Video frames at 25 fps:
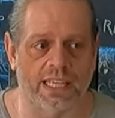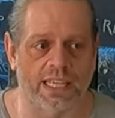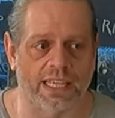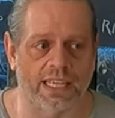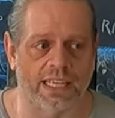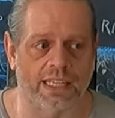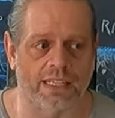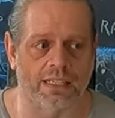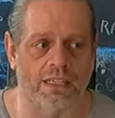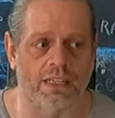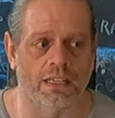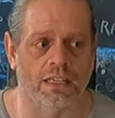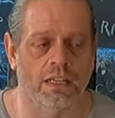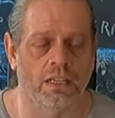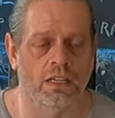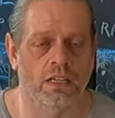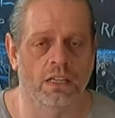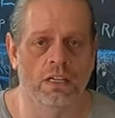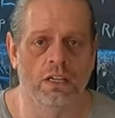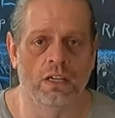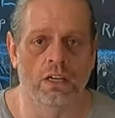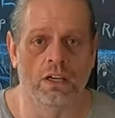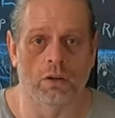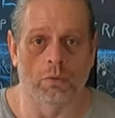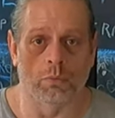and
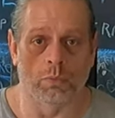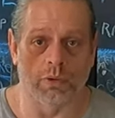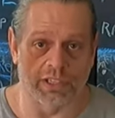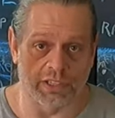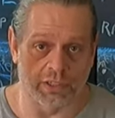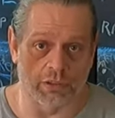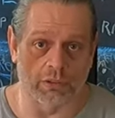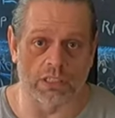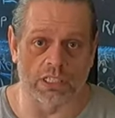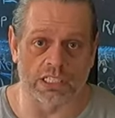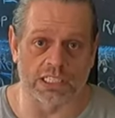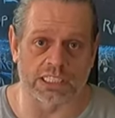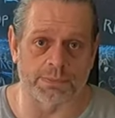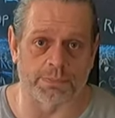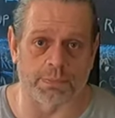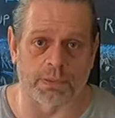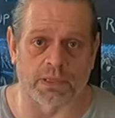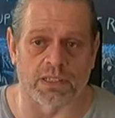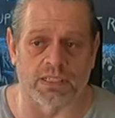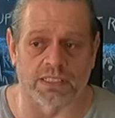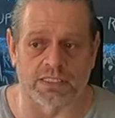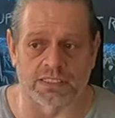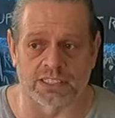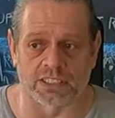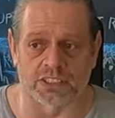what you'll
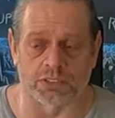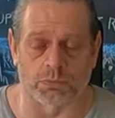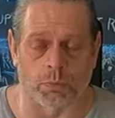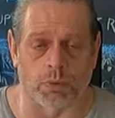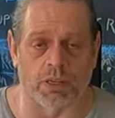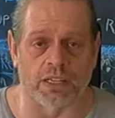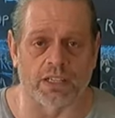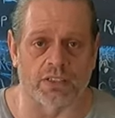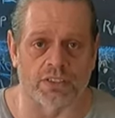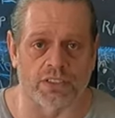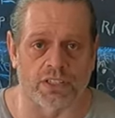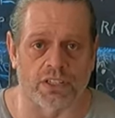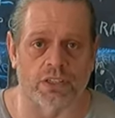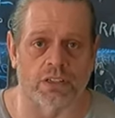experience as well.